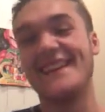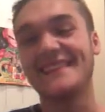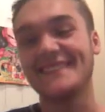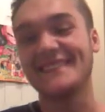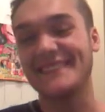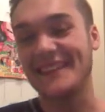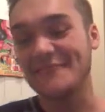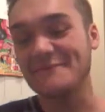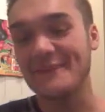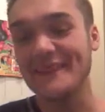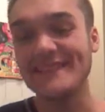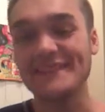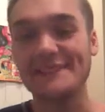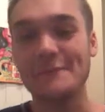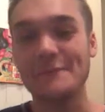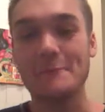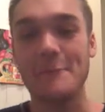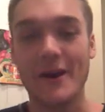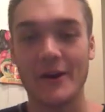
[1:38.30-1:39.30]
It takes place
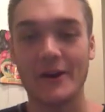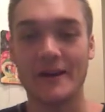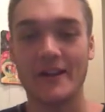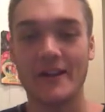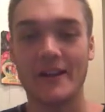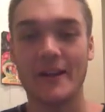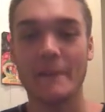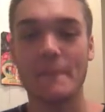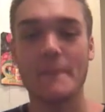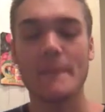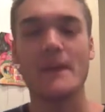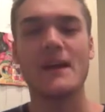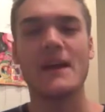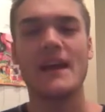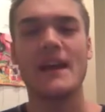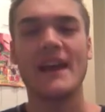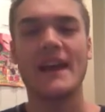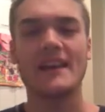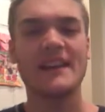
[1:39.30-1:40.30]
in America
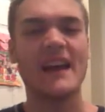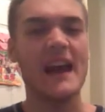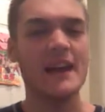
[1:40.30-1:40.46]
and